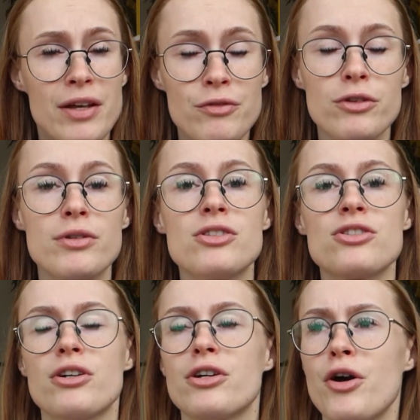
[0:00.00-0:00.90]

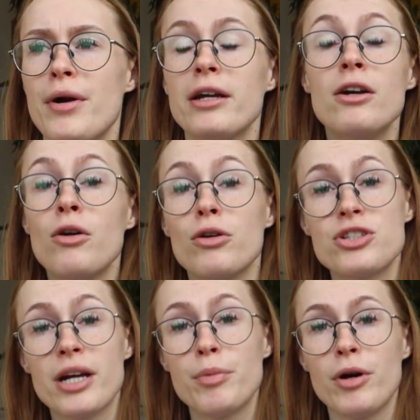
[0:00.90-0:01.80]
influencers are going, or
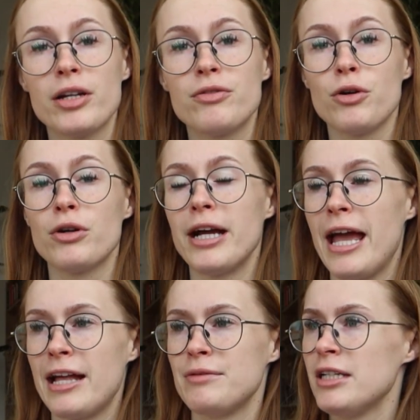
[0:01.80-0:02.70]
check Party Flock,
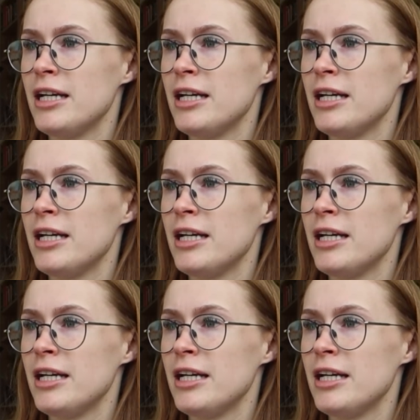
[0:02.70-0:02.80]
and